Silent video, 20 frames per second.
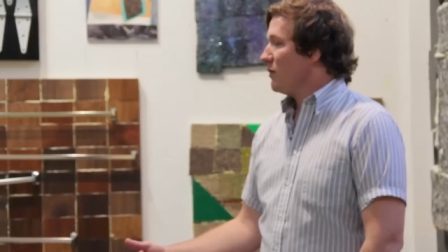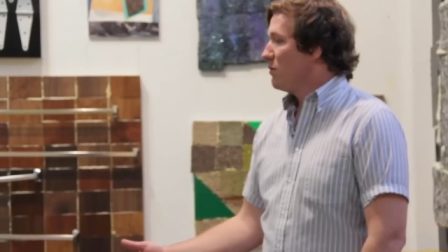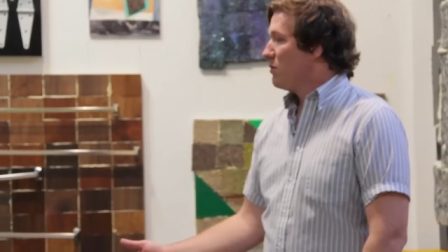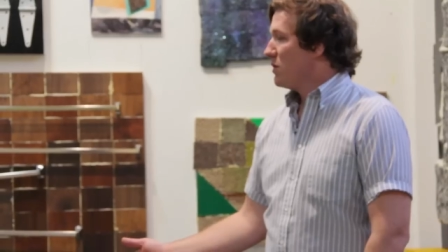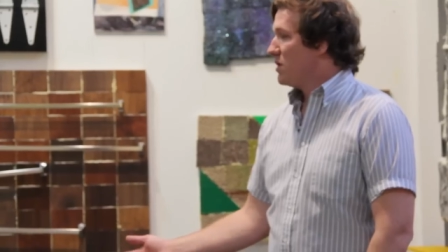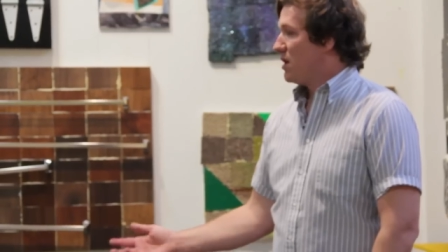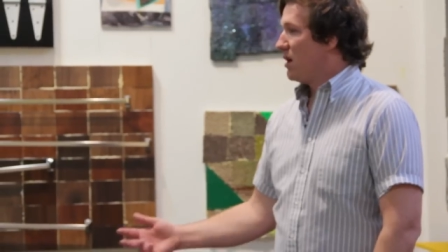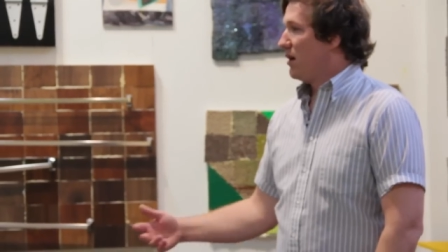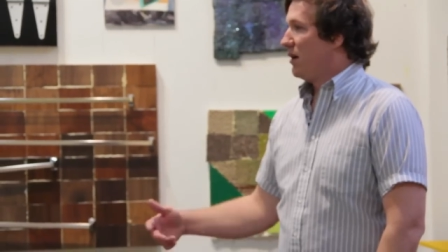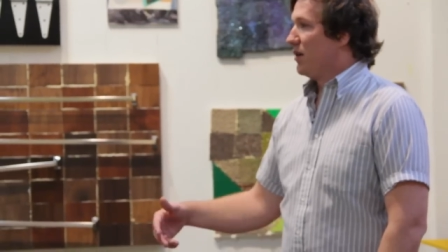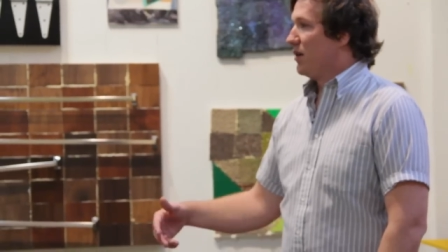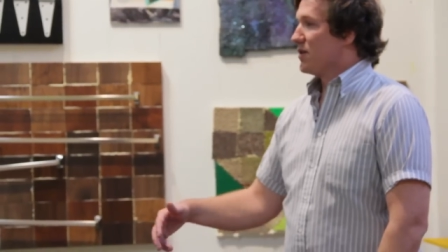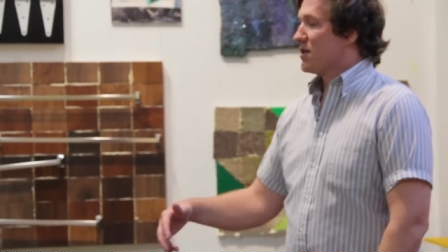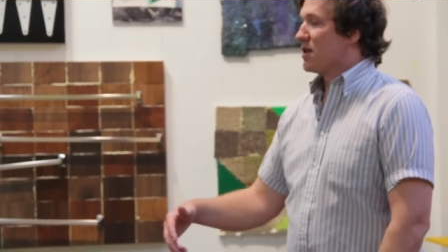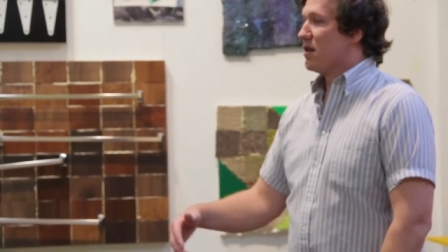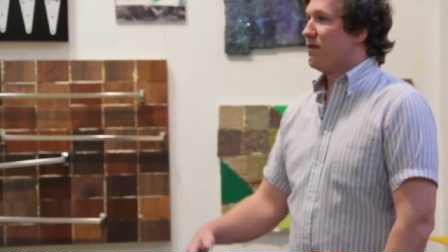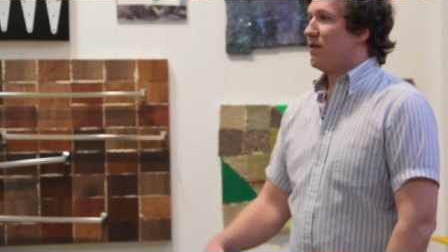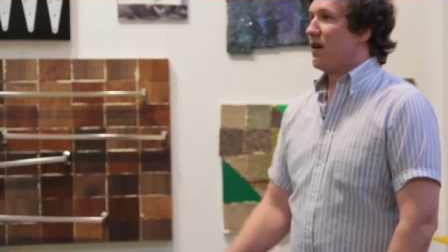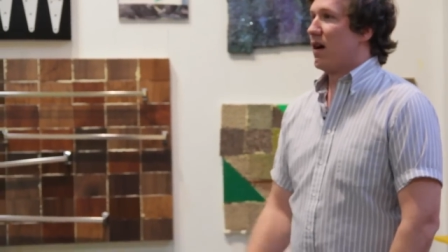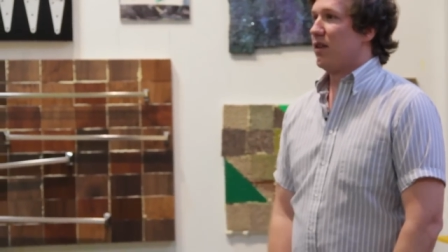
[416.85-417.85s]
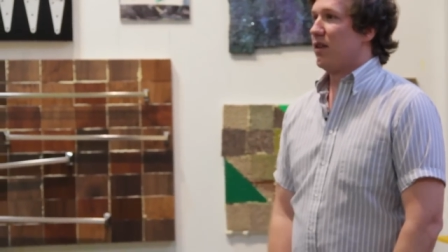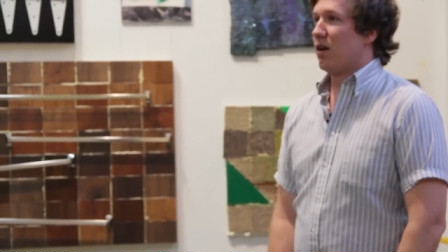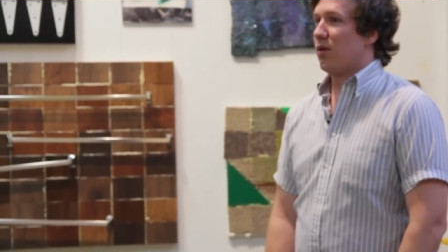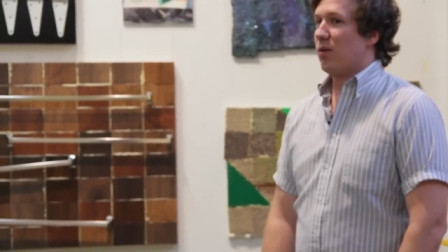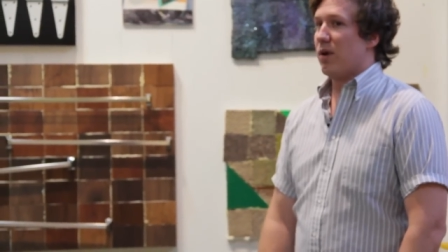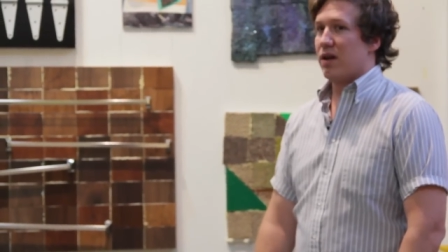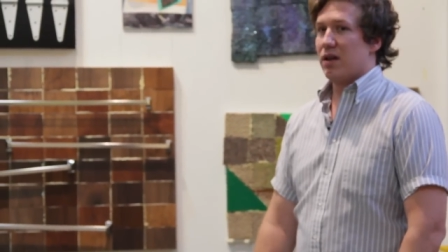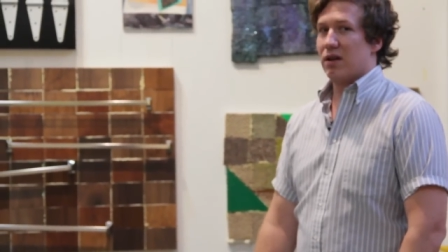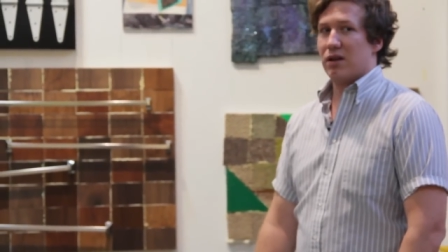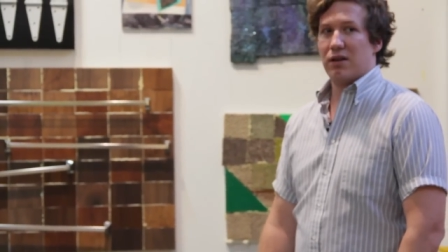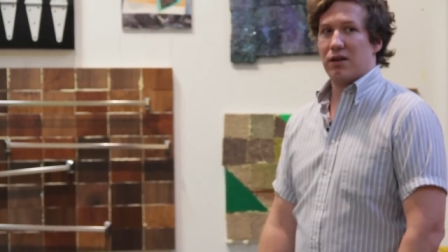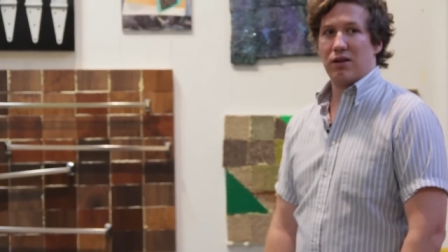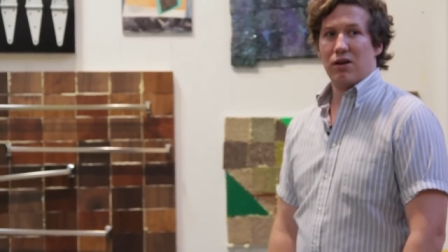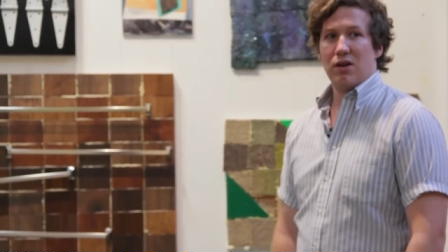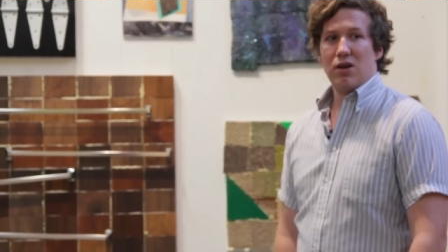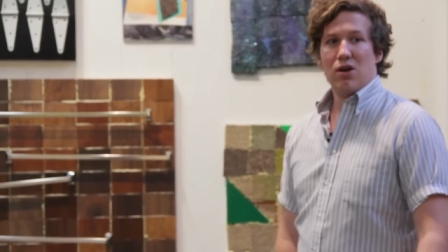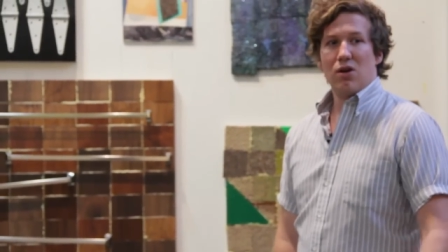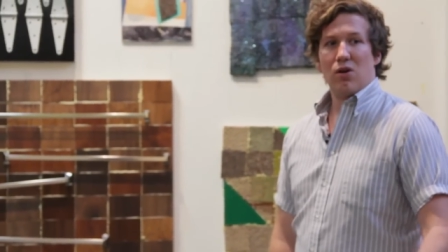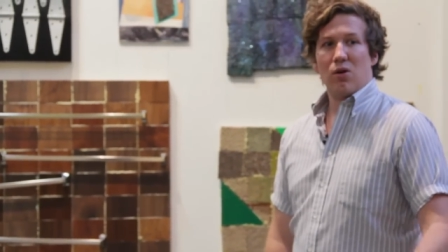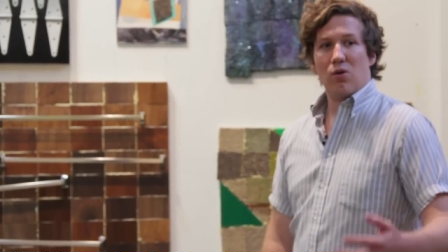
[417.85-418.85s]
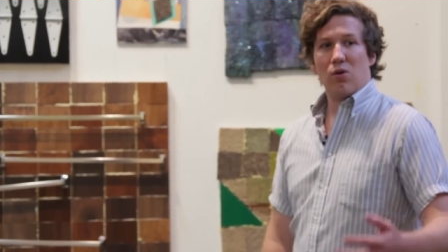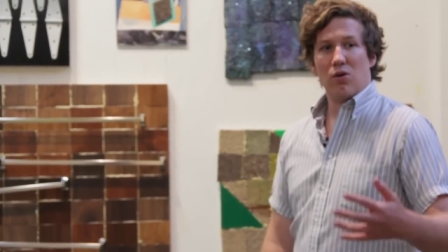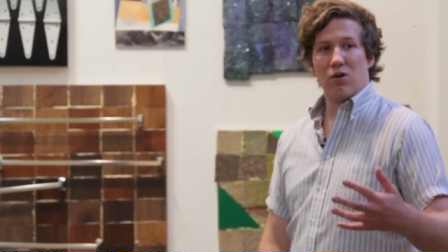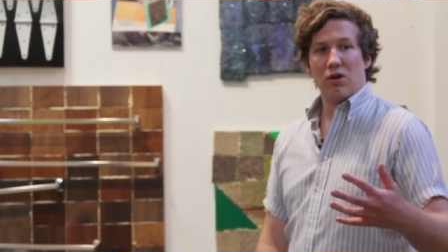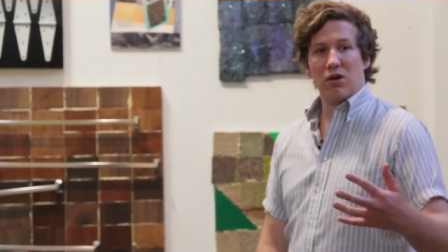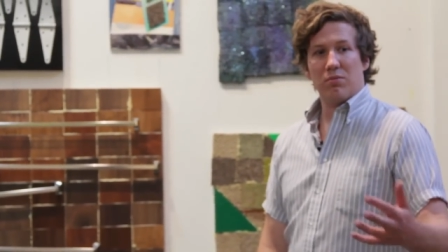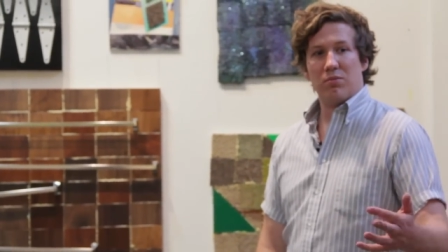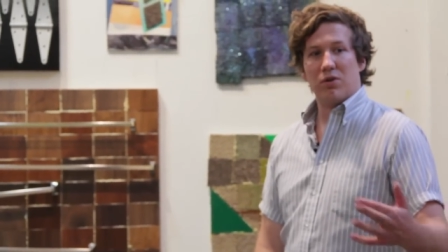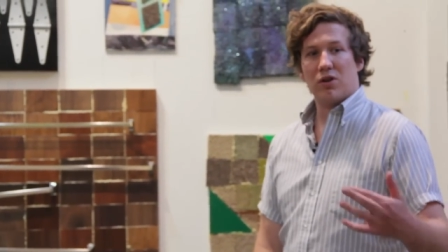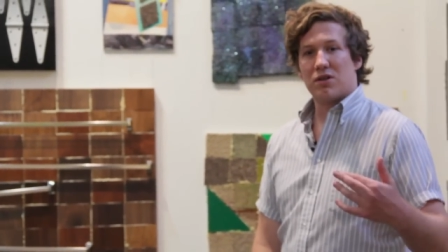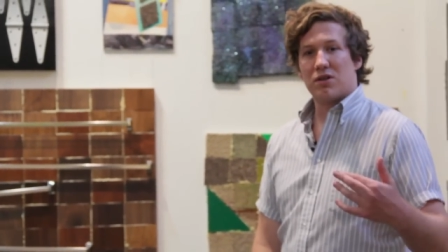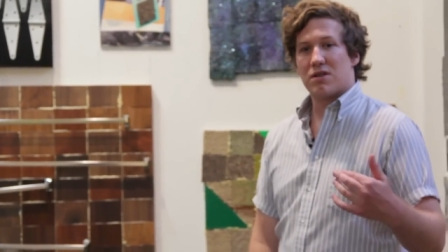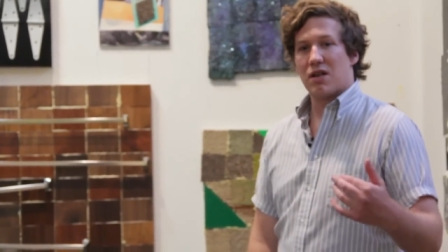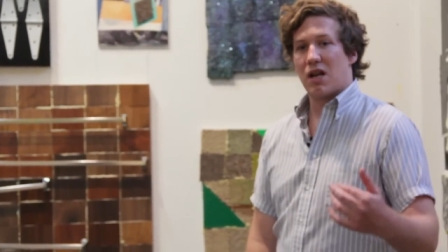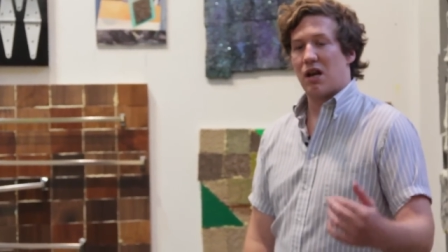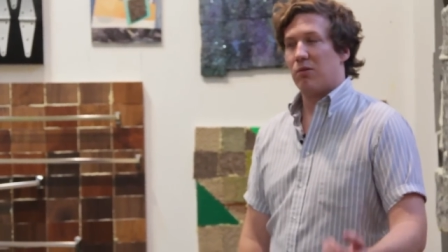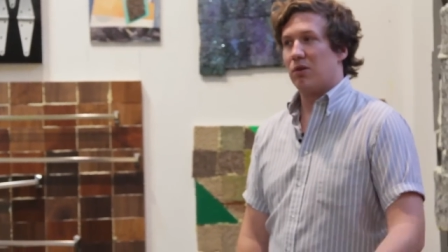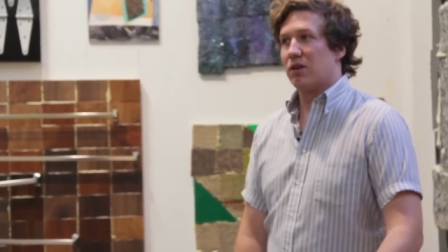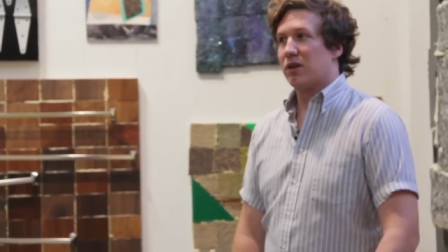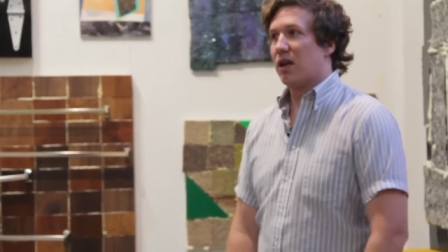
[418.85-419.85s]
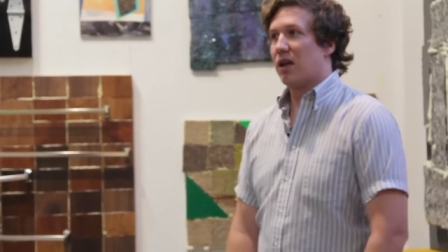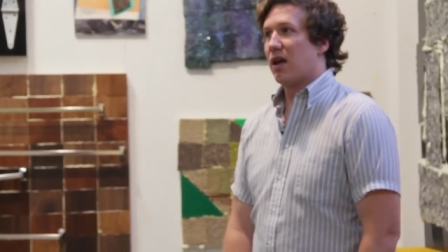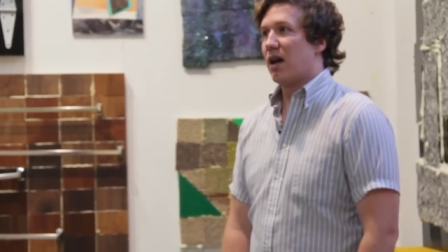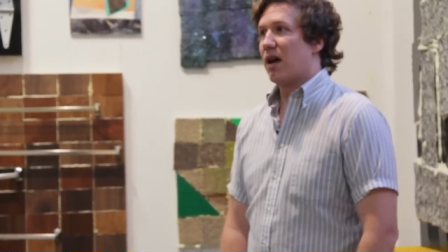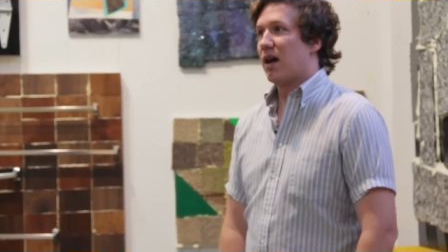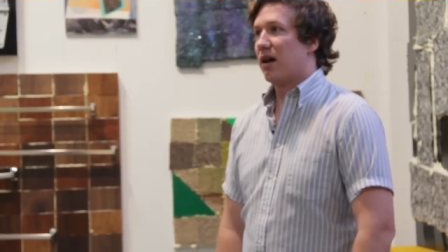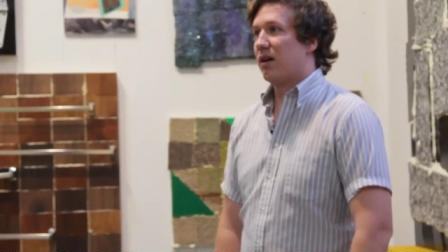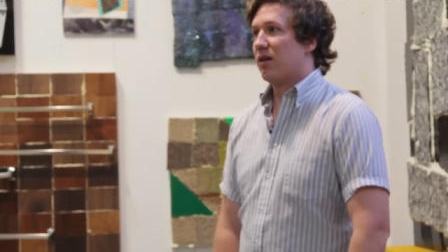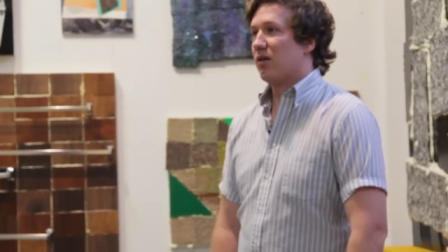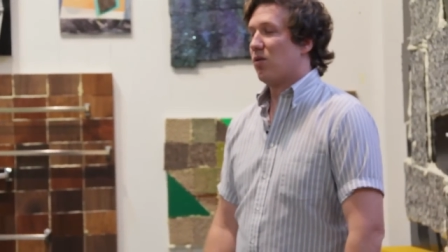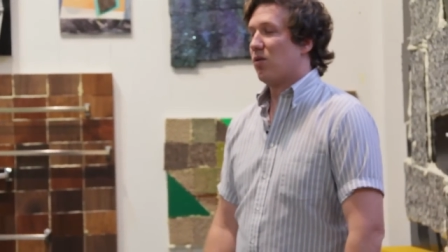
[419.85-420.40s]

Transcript: materials that have found their way in, or books that I'm looking at,